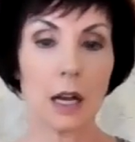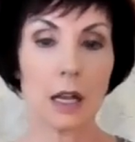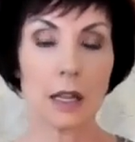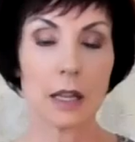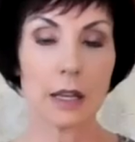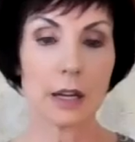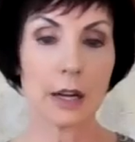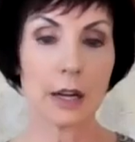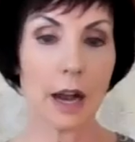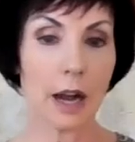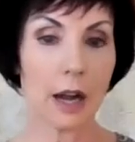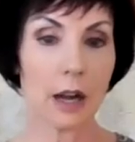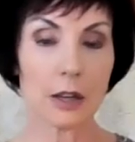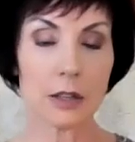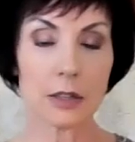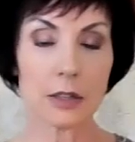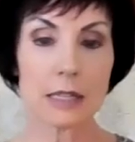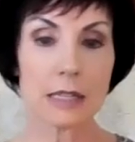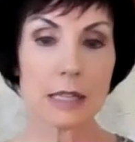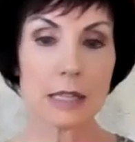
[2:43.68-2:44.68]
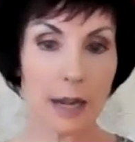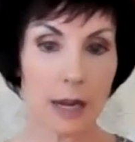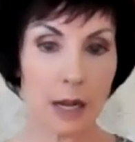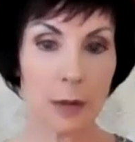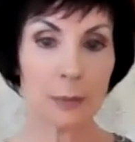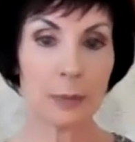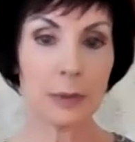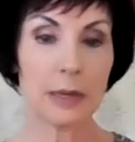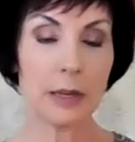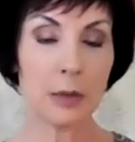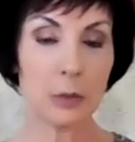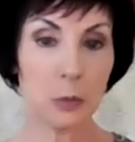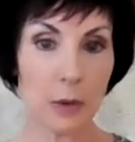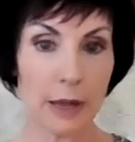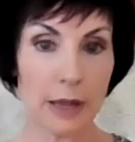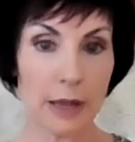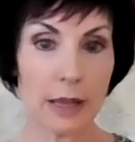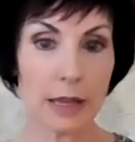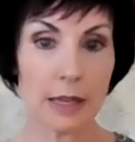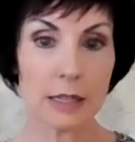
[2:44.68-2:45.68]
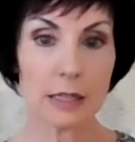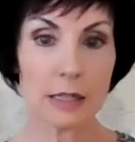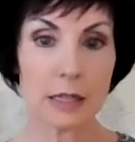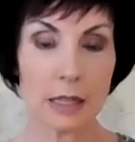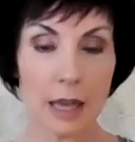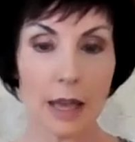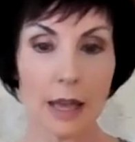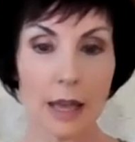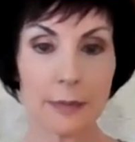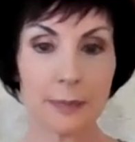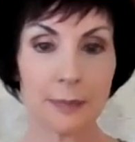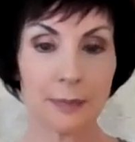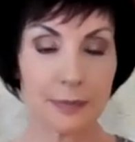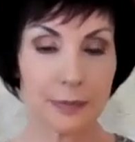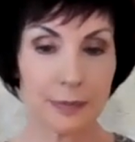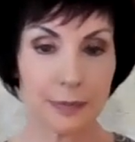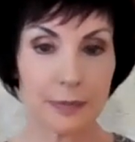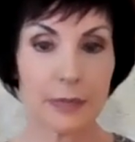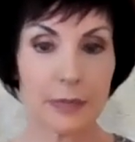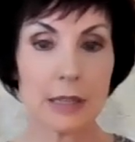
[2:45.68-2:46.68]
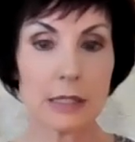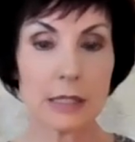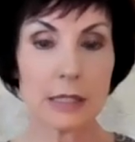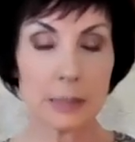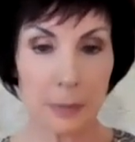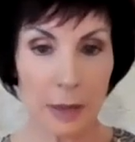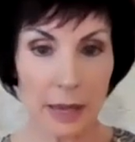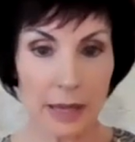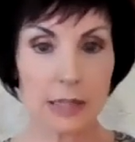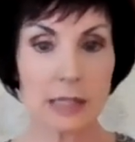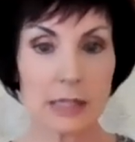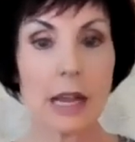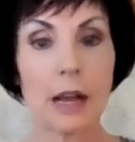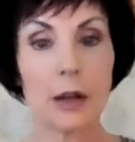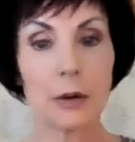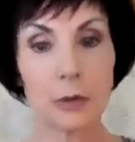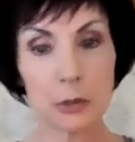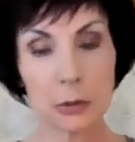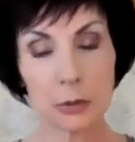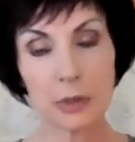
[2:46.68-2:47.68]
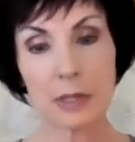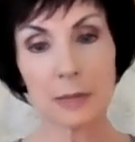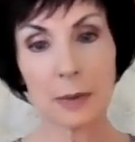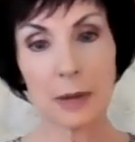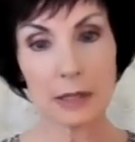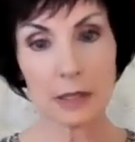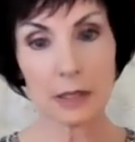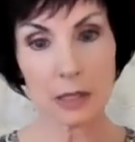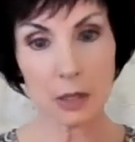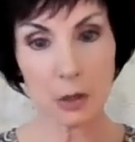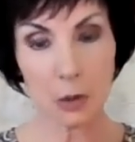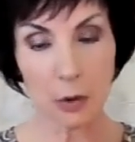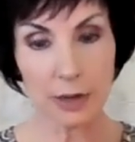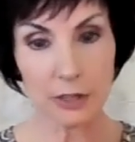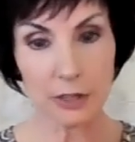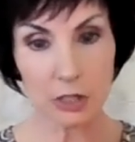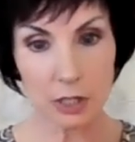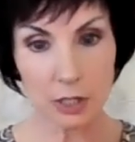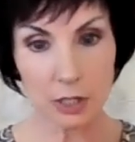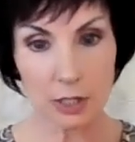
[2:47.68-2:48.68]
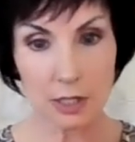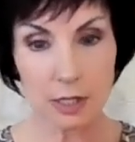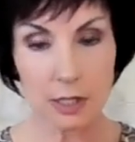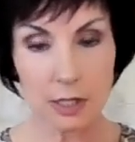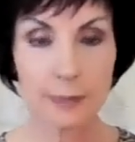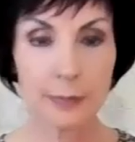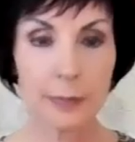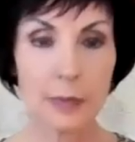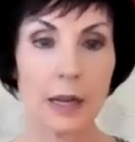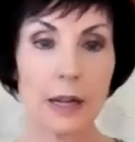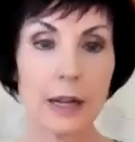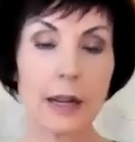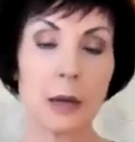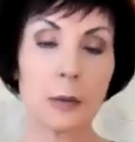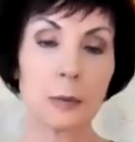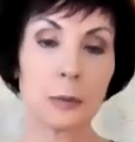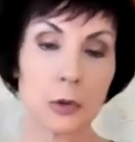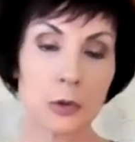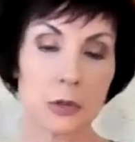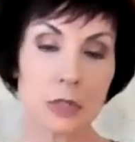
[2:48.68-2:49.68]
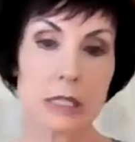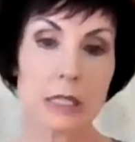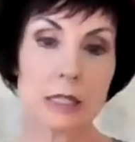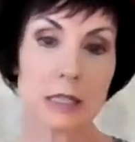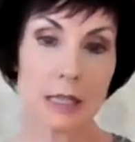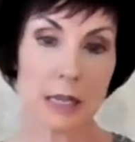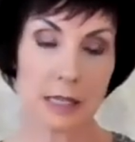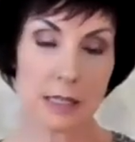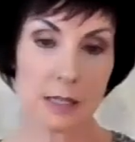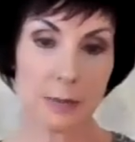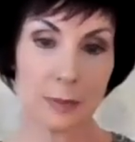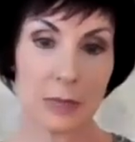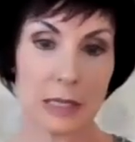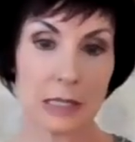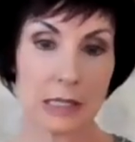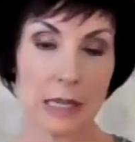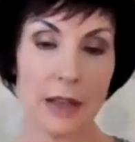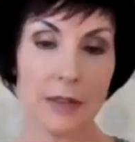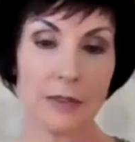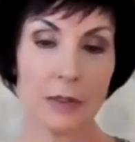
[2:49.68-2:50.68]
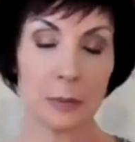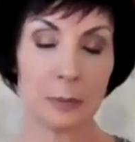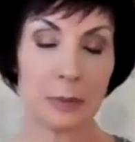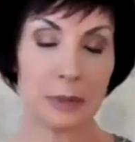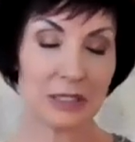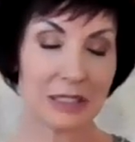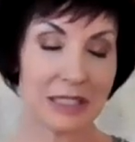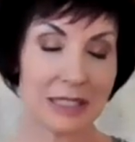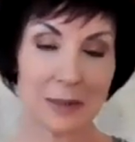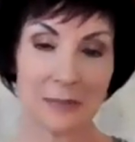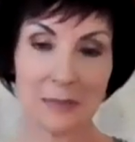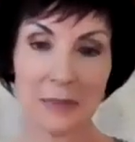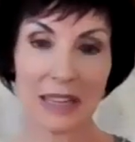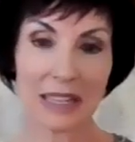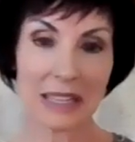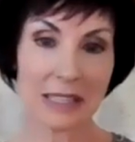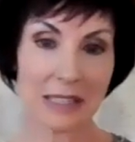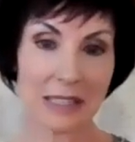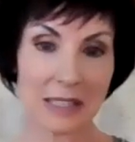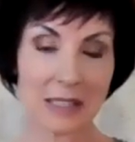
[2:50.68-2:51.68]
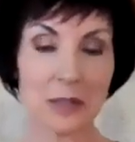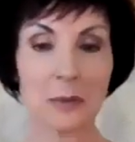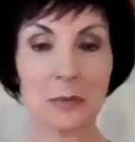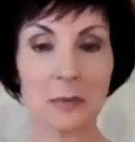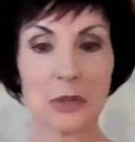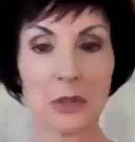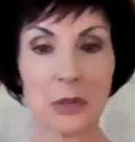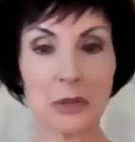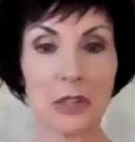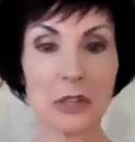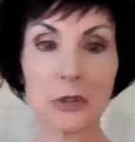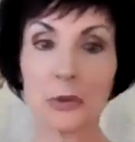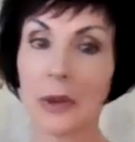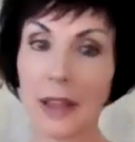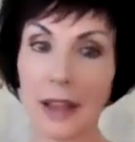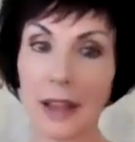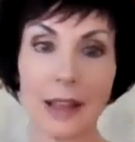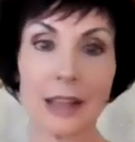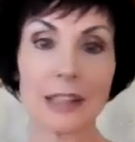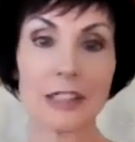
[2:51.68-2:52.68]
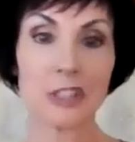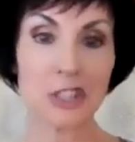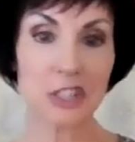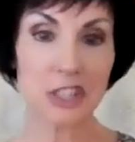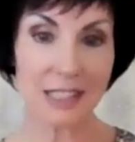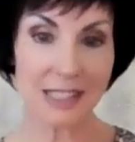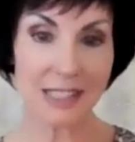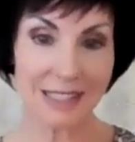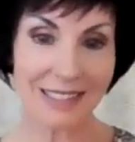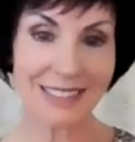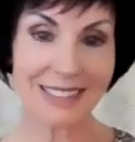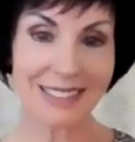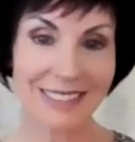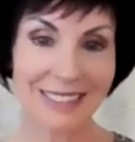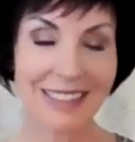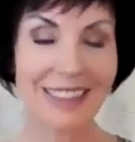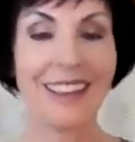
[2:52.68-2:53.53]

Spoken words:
They are set up in ways that it depends how you respond to the questions. Now, most assessments have a built-in mechanism so that you cannot cheat.